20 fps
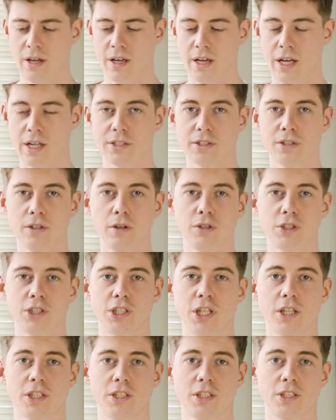it's not
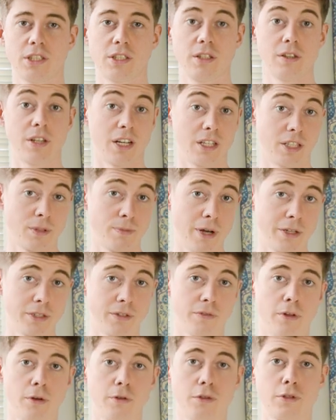just that it smells
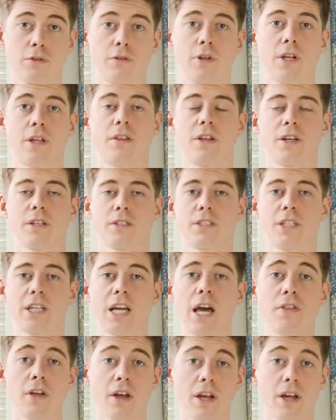of those three things together.